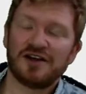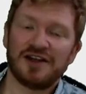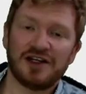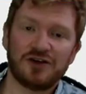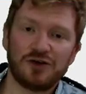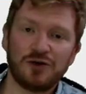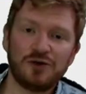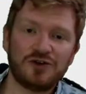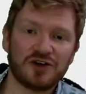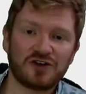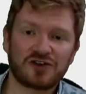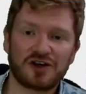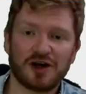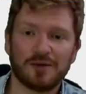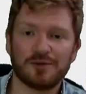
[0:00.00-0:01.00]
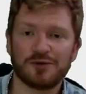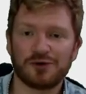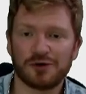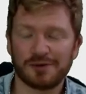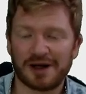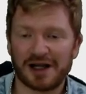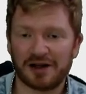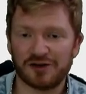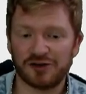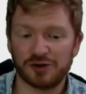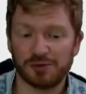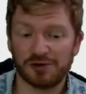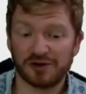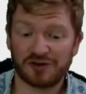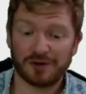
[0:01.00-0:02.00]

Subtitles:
they do just come from algebra.